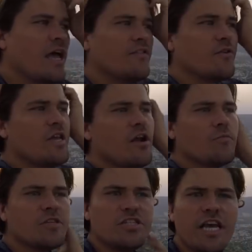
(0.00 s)
And so he'd
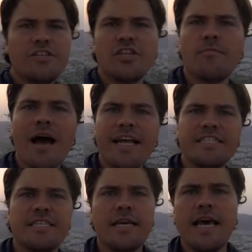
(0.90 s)
hoped to change their
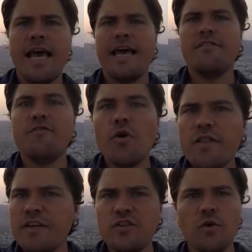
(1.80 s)
minds and
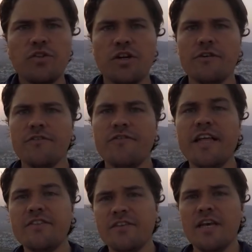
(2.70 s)
avoid this whole turn of
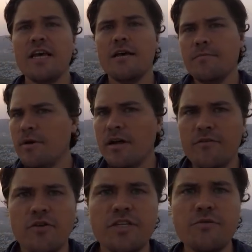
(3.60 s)
events. but
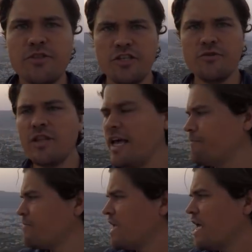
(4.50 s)
of course he was too
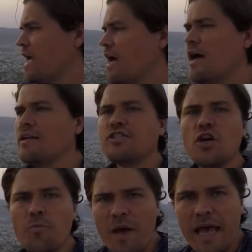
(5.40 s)
late.
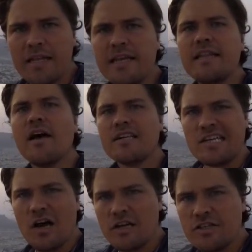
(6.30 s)
So pained he
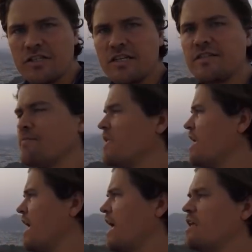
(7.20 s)
lost consciousness,
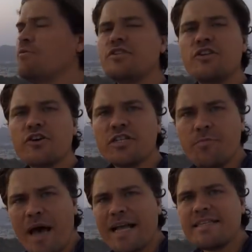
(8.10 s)
and he was
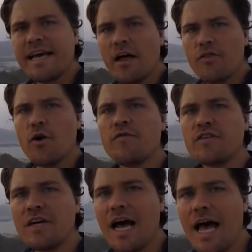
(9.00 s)
nursed back to health over
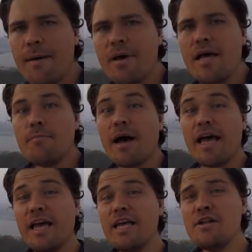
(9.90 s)
time by
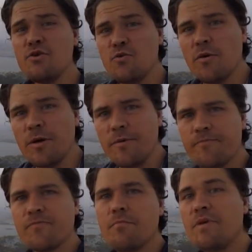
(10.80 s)
a Hindu woman,
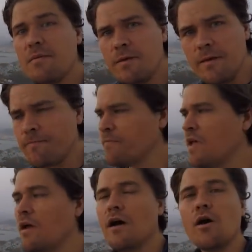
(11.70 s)
Bibi,
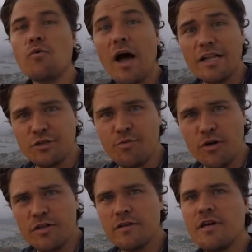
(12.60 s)
a
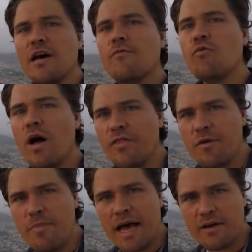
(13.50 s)
Rajput of
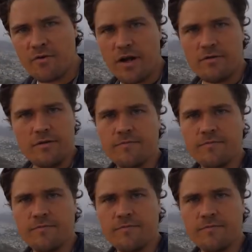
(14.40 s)
wealthy background.